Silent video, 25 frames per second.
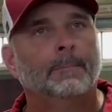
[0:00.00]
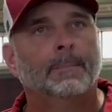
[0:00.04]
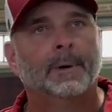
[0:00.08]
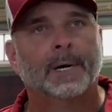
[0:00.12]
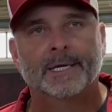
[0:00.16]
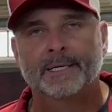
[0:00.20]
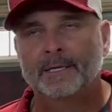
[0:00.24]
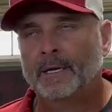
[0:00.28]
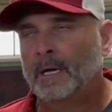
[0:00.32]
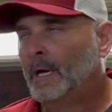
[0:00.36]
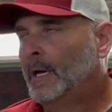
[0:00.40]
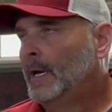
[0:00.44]
But,
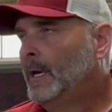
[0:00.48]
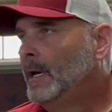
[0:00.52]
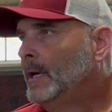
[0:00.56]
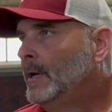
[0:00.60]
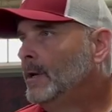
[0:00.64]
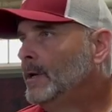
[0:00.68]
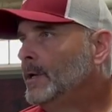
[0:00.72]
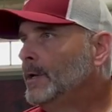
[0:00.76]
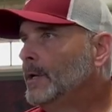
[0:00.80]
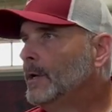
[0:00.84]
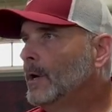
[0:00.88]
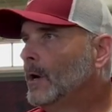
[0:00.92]

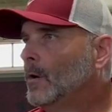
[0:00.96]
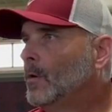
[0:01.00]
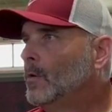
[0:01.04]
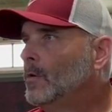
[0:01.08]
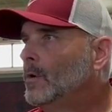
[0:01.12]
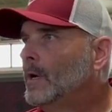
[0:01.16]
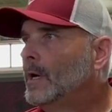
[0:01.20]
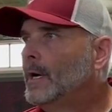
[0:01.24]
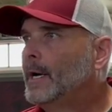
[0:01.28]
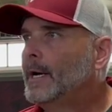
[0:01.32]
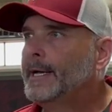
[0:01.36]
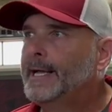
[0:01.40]
you know,
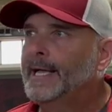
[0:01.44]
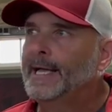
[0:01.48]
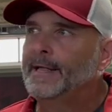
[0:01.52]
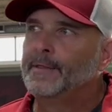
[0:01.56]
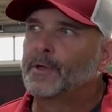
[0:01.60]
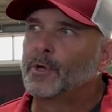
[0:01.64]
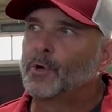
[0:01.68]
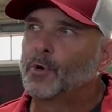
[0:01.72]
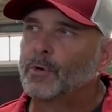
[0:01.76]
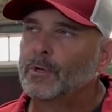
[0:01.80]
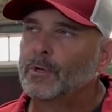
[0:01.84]
again,